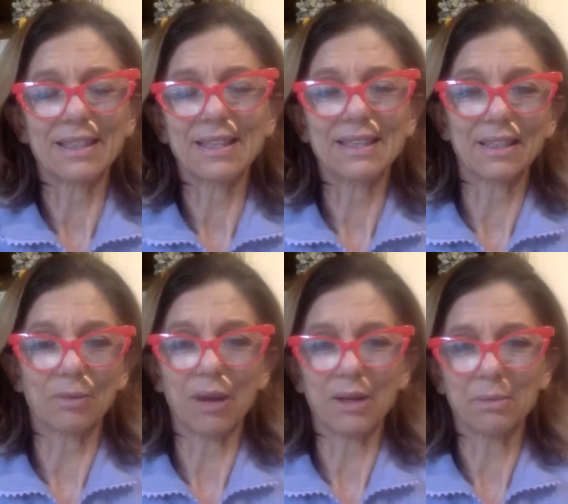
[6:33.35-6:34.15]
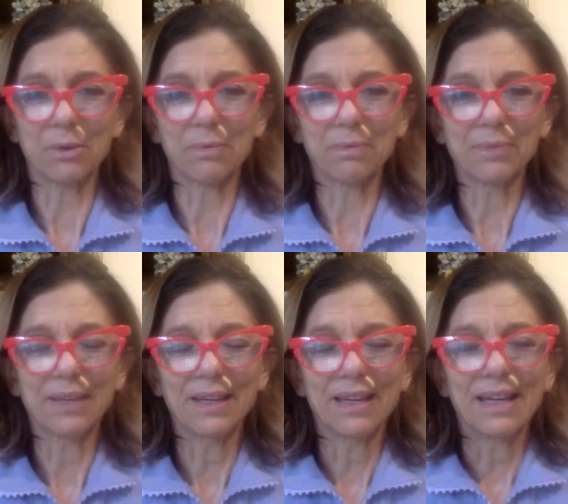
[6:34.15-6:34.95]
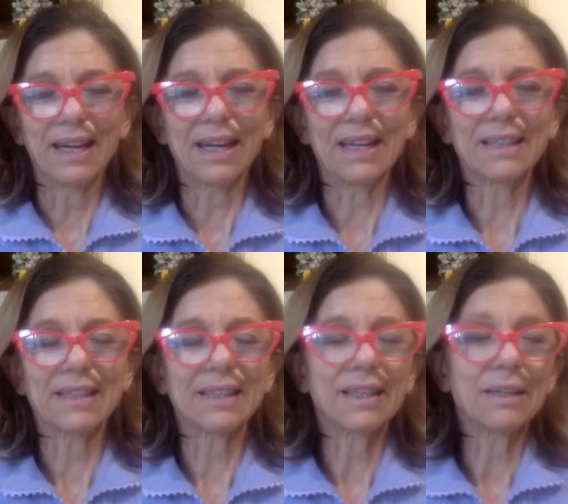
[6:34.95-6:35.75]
it's incredible. And